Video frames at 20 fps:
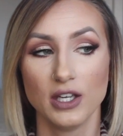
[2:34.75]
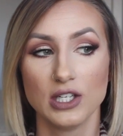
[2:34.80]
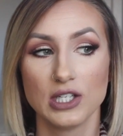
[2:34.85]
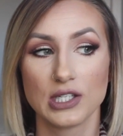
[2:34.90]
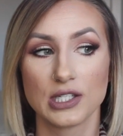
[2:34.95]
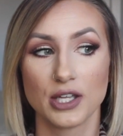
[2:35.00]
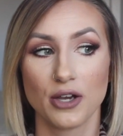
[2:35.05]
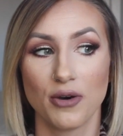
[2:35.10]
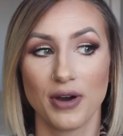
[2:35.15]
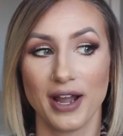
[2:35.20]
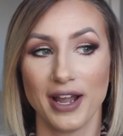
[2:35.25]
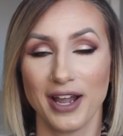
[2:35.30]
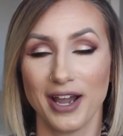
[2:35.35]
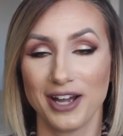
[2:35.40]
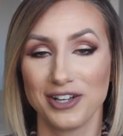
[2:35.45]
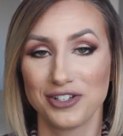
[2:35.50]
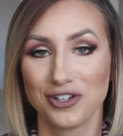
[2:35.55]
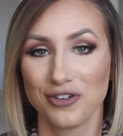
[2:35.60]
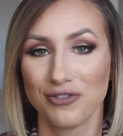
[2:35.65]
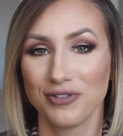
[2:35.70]
So I
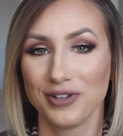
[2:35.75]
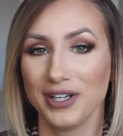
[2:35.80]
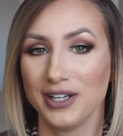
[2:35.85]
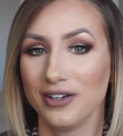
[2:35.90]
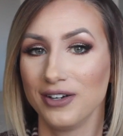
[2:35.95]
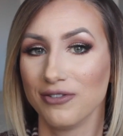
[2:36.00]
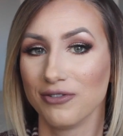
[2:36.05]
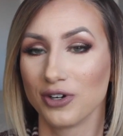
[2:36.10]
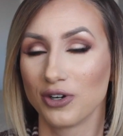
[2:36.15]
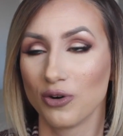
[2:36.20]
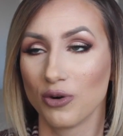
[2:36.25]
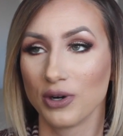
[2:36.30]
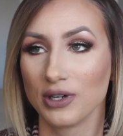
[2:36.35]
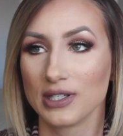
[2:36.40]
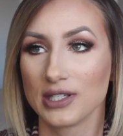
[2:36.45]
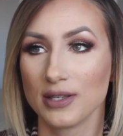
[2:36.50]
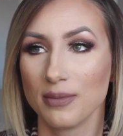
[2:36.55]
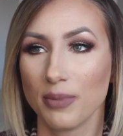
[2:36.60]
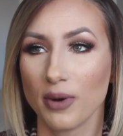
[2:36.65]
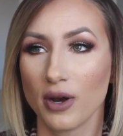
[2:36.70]
had to re-record
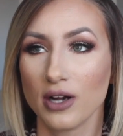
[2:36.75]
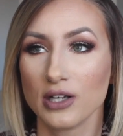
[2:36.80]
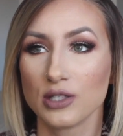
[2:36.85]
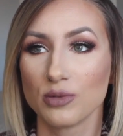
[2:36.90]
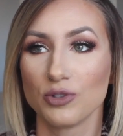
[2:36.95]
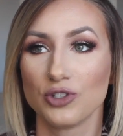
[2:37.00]
some parts,